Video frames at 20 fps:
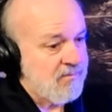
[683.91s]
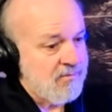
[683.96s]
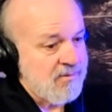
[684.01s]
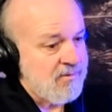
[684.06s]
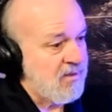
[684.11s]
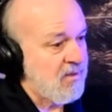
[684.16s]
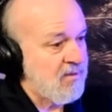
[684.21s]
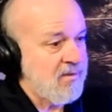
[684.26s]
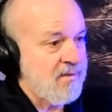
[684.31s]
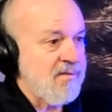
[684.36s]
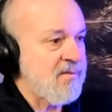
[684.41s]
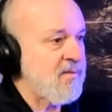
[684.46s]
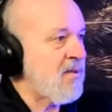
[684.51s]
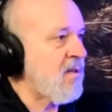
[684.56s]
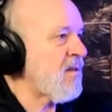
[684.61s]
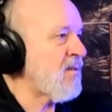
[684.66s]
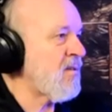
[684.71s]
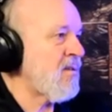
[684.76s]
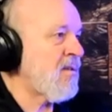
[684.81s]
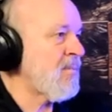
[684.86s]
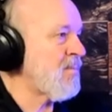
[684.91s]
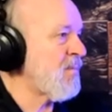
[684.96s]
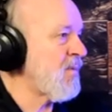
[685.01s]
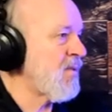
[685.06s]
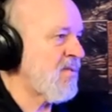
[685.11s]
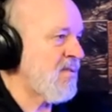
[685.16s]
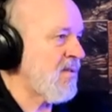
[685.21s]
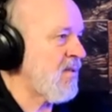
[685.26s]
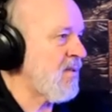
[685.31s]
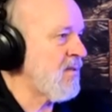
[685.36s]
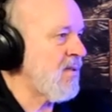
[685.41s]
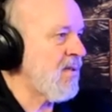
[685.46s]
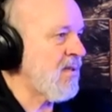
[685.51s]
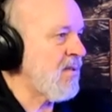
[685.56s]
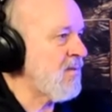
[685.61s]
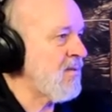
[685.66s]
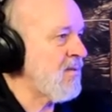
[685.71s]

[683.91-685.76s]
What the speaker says: well, nothing's wrong enough inside that.